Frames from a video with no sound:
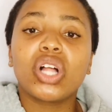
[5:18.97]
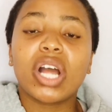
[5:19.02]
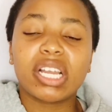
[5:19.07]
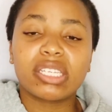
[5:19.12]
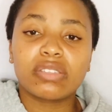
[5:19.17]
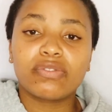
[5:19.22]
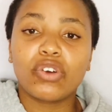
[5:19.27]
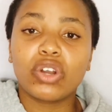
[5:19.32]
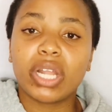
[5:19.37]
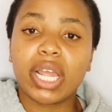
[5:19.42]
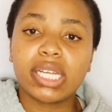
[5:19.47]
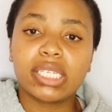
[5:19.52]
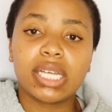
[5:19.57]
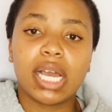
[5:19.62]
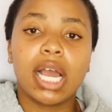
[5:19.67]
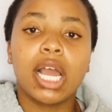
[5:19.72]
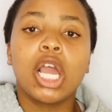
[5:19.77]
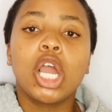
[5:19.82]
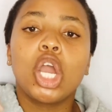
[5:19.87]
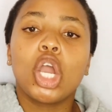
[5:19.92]

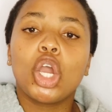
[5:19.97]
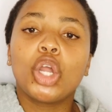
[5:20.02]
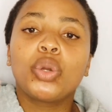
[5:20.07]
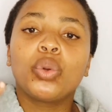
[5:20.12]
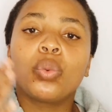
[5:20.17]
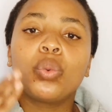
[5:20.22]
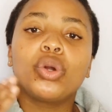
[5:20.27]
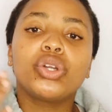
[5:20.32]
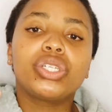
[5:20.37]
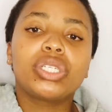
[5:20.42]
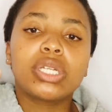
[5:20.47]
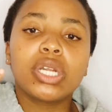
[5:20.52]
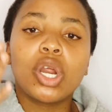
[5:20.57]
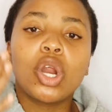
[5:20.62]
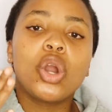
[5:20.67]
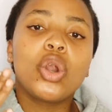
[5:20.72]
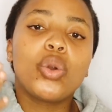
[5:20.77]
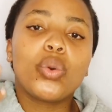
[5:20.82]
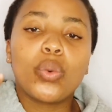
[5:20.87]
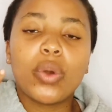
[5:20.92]
exfoliator, it would
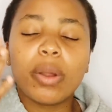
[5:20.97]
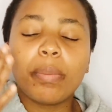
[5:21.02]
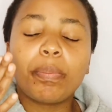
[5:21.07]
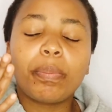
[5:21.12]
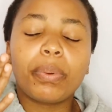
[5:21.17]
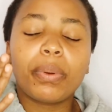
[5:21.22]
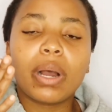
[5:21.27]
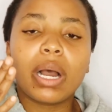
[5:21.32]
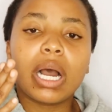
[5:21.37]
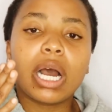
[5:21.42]
rip